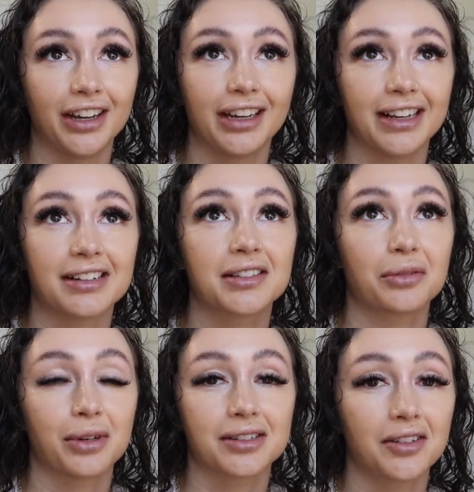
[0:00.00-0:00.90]

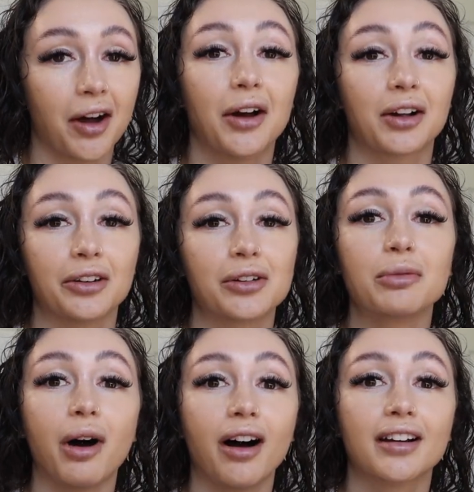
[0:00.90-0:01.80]
Vegas was not a close
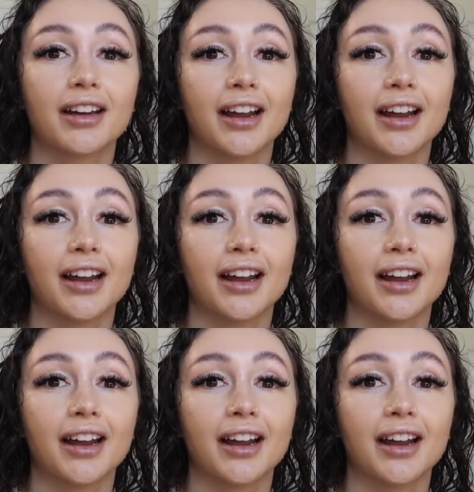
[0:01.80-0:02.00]
walk.